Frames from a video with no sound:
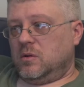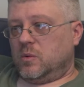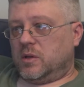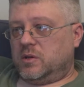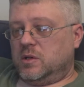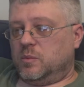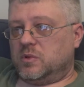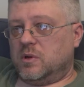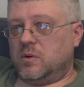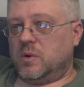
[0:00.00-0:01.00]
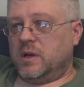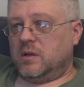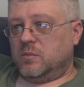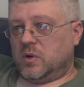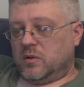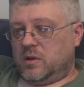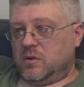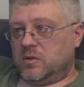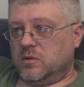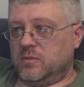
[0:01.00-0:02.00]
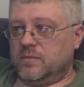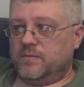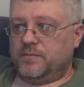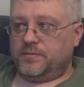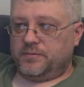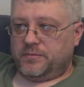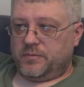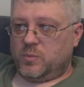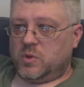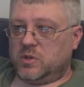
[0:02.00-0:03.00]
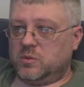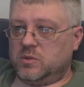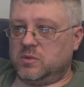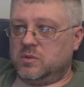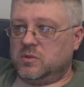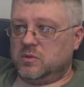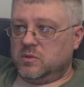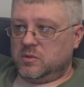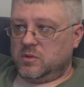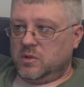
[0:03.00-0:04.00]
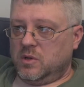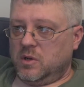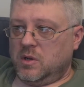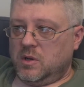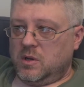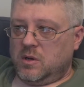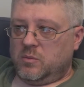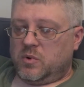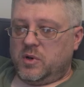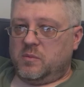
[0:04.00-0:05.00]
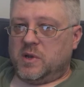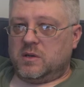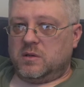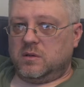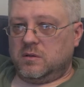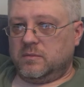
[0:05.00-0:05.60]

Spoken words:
while the ship was underway in the middle of the ocean, which was pretty amazing.